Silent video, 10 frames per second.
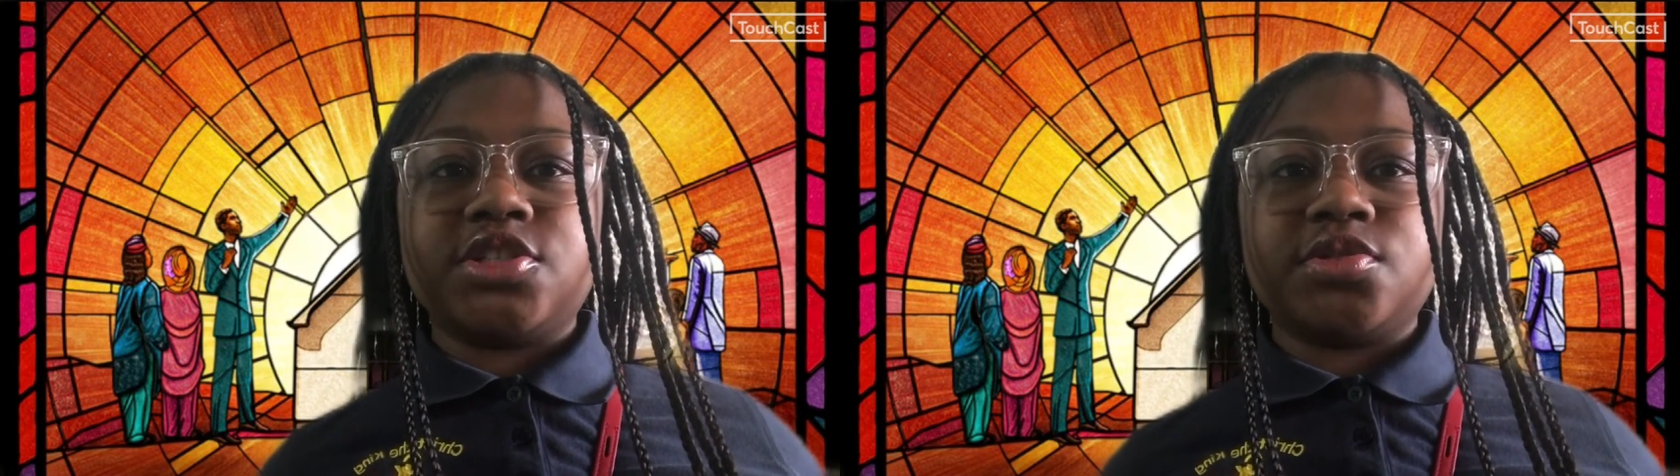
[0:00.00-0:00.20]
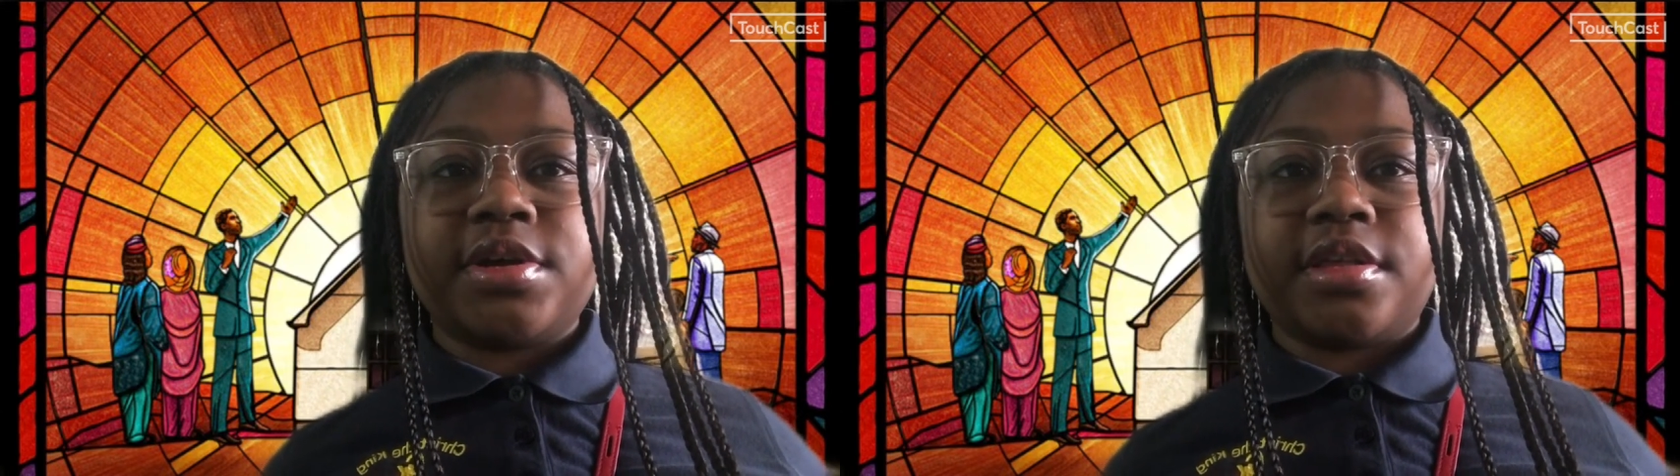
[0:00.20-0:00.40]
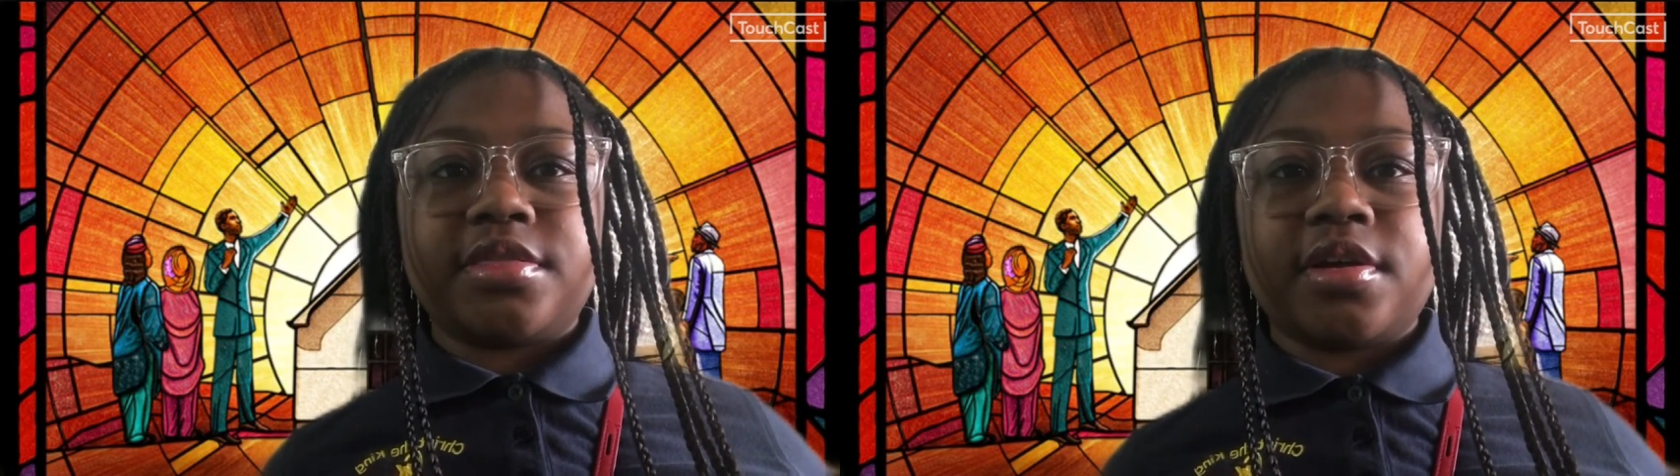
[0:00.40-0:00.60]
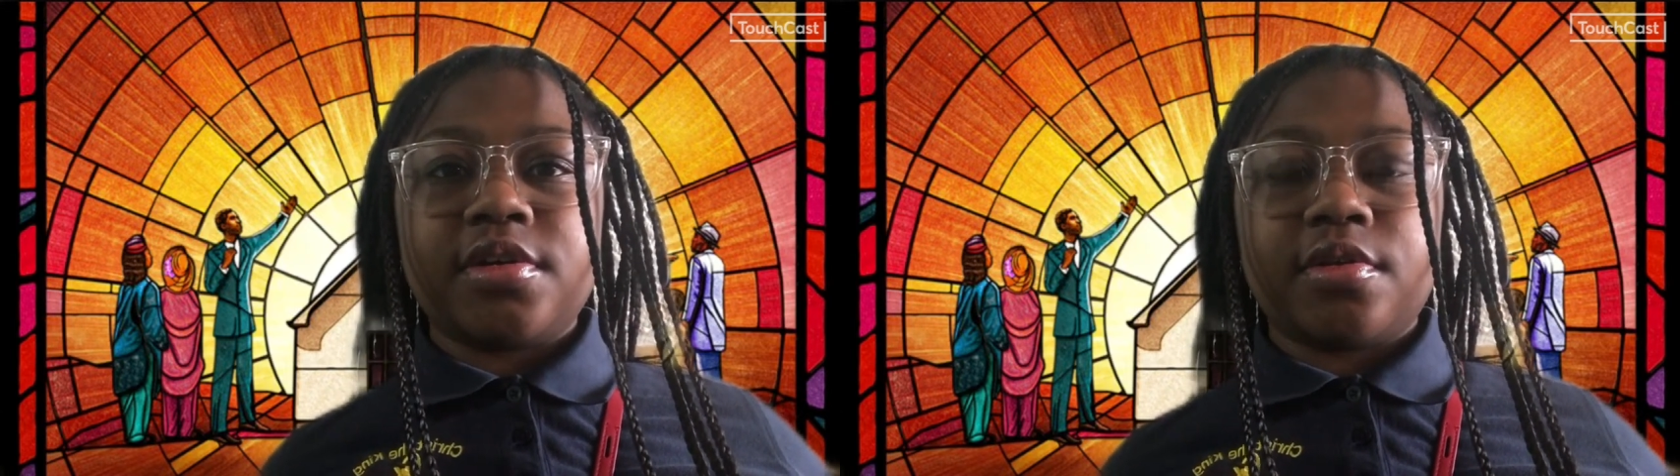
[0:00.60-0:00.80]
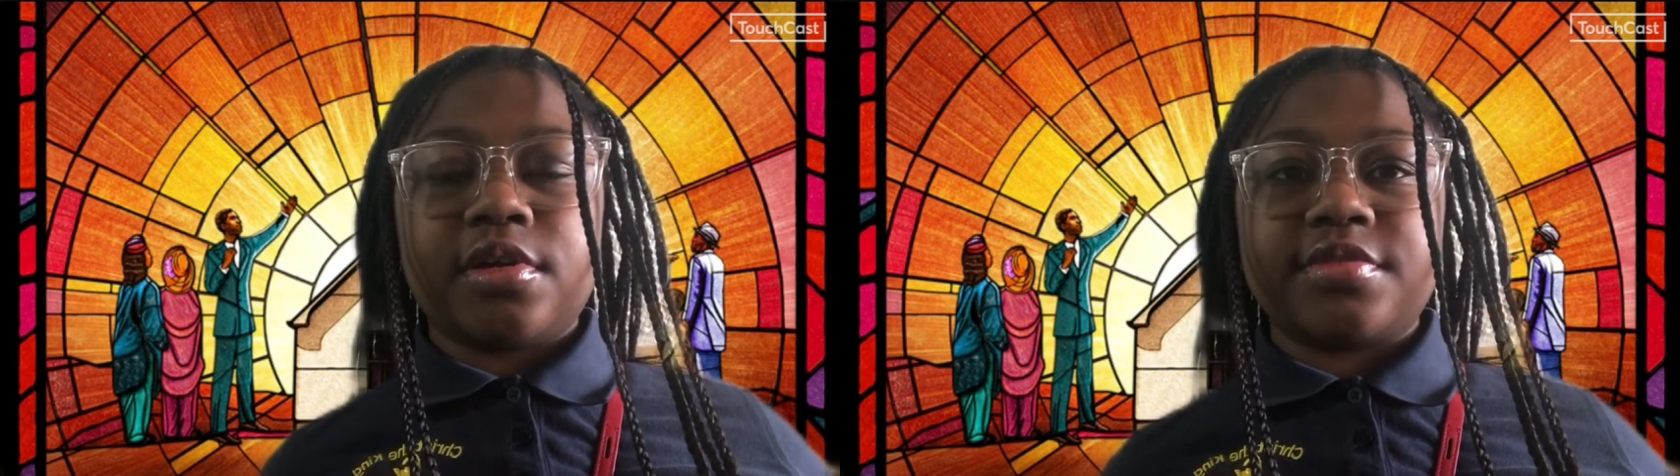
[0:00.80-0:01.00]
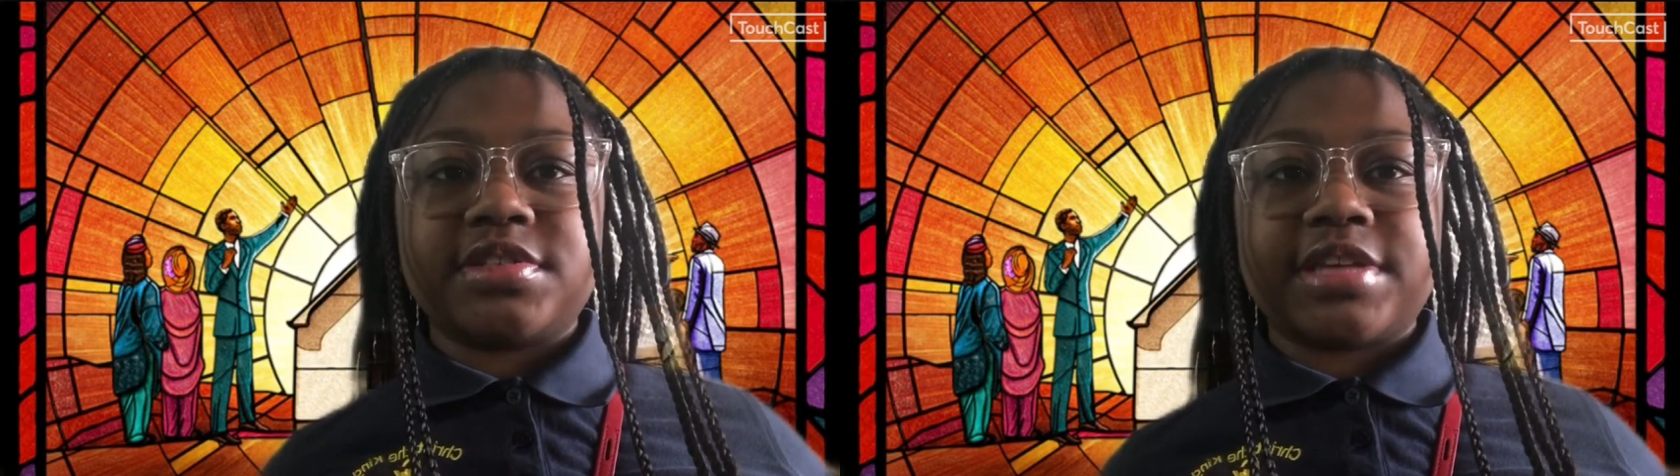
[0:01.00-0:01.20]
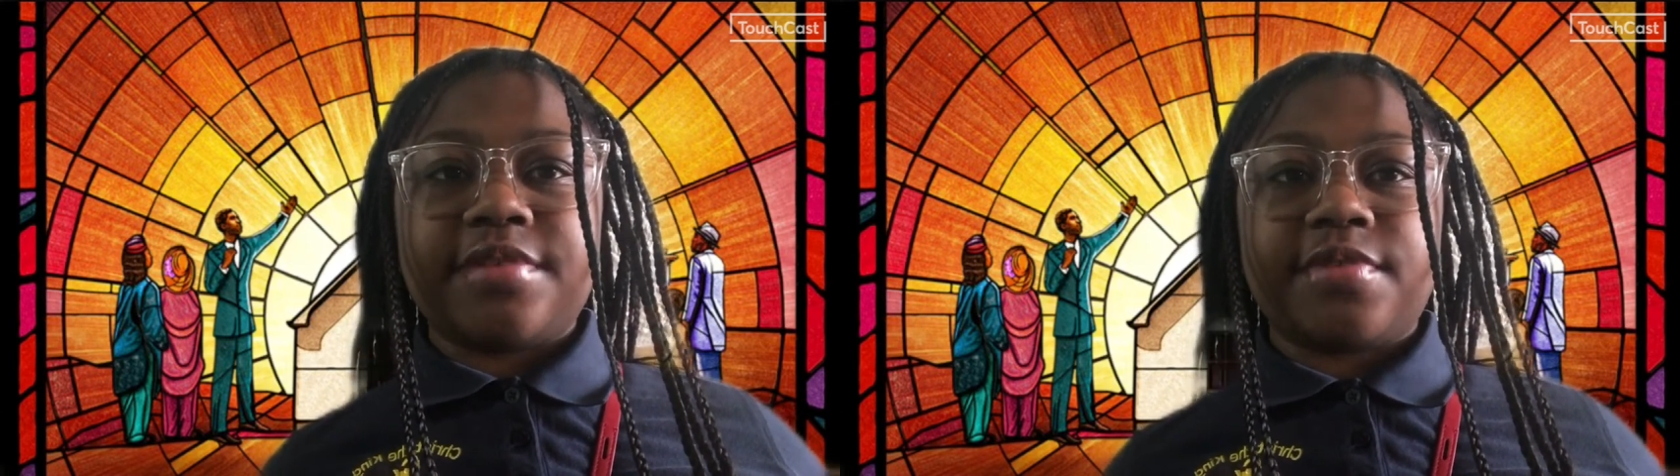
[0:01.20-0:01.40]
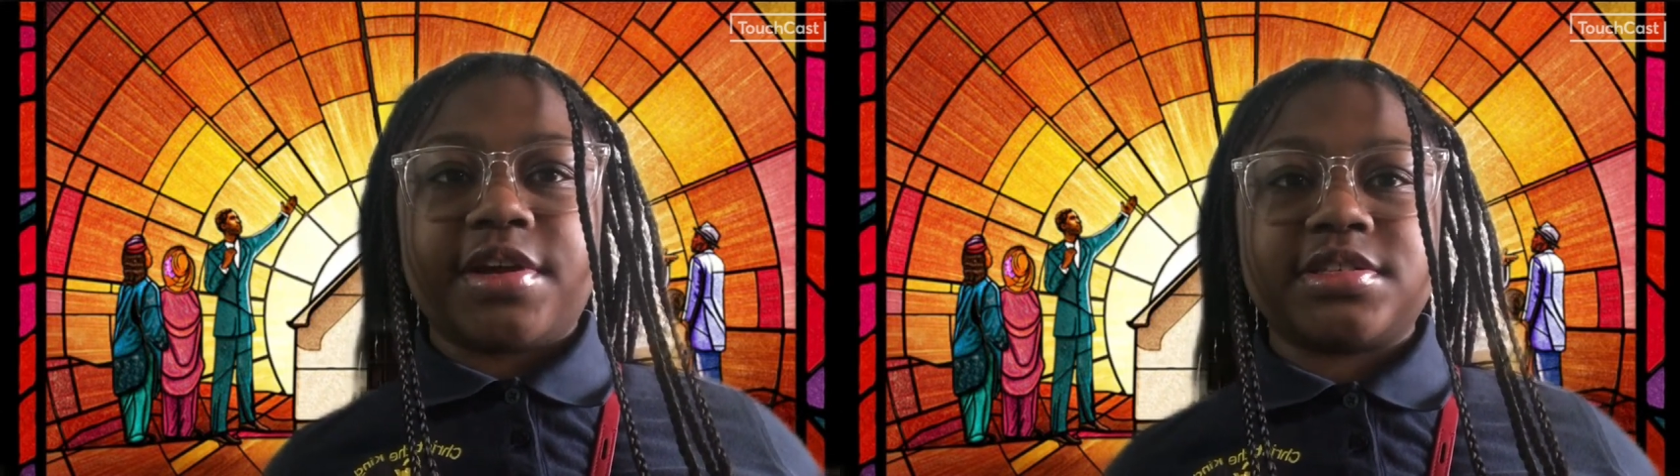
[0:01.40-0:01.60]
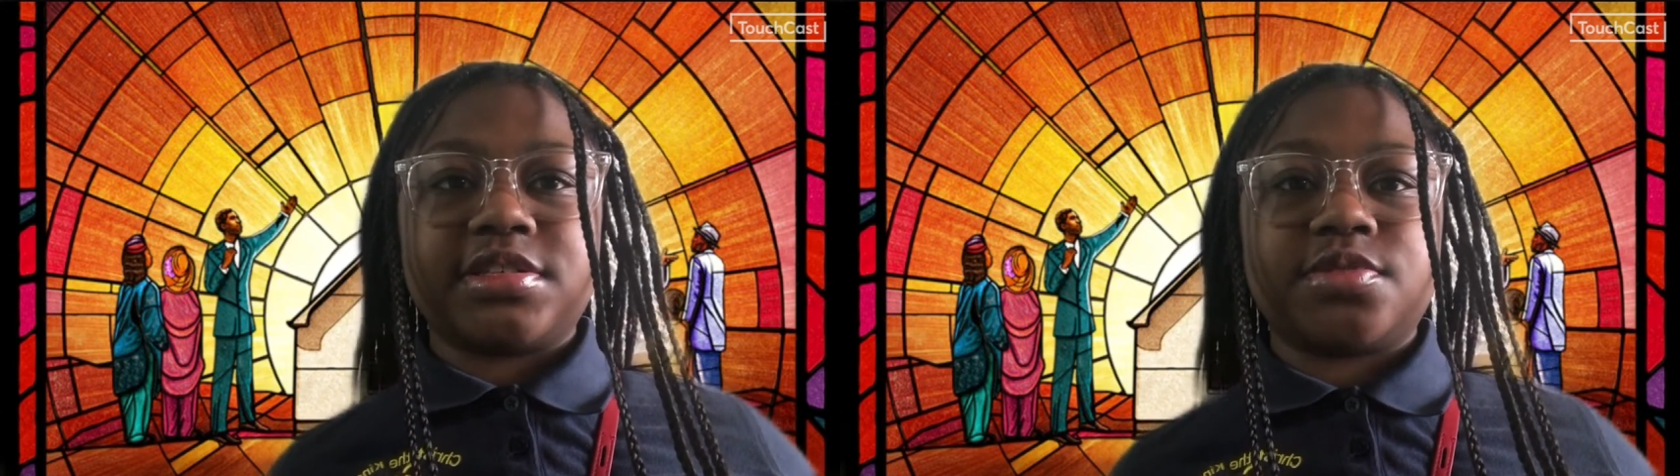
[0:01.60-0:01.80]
joined the Third Order of Saint Francis,